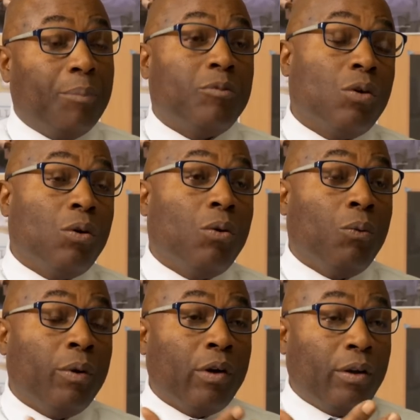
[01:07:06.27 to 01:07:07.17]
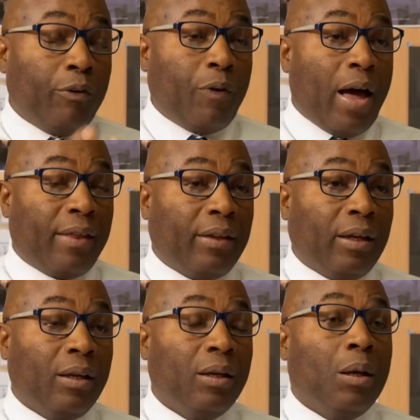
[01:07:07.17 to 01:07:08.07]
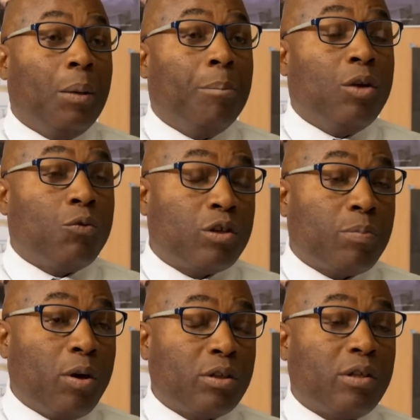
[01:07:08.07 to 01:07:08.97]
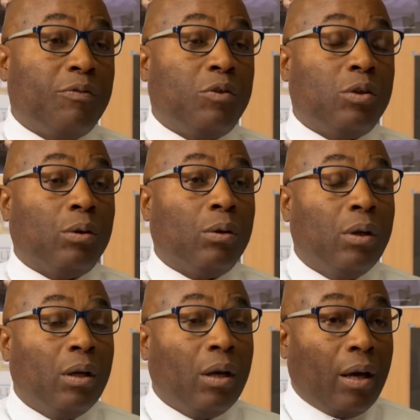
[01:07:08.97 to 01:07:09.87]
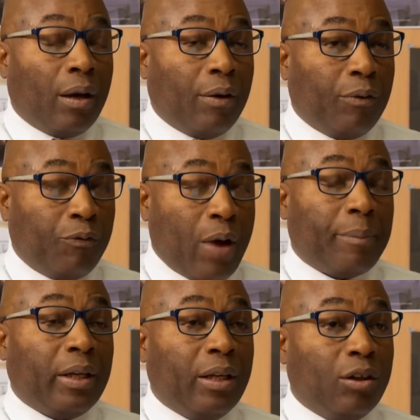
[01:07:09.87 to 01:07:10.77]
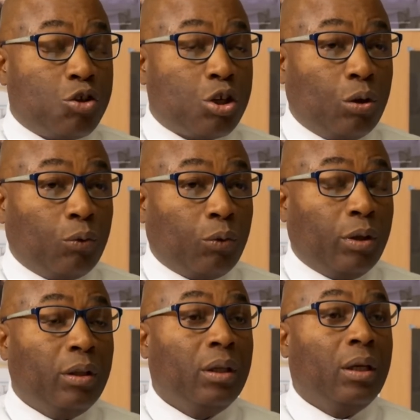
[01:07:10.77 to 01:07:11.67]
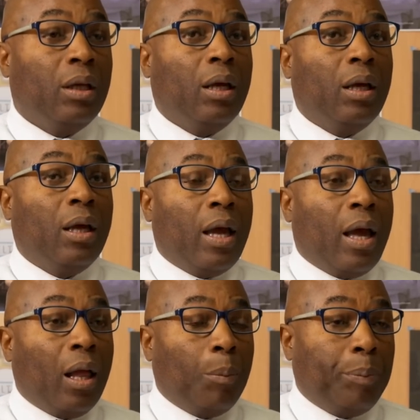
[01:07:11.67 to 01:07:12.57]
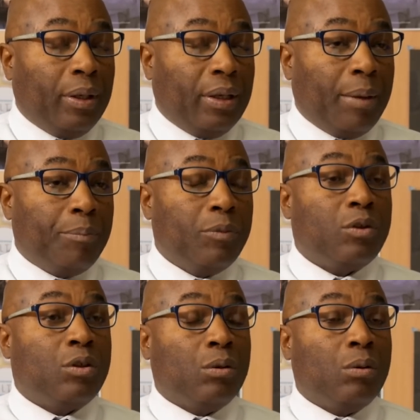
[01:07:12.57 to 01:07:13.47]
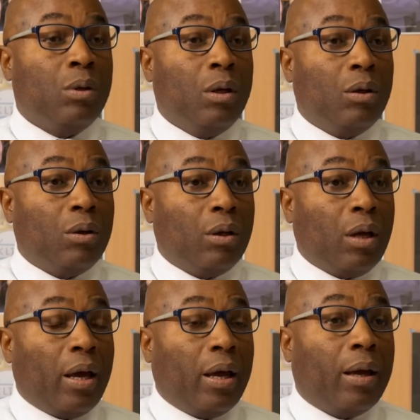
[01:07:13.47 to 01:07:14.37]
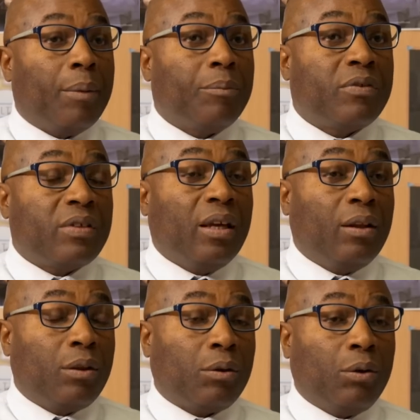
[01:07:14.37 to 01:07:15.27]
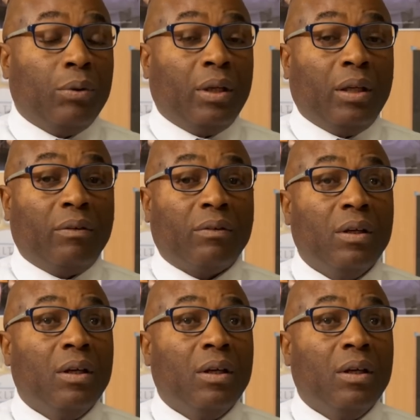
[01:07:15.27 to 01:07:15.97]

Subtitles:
So we've got the father being responsive to family and the children, helping them to sail through these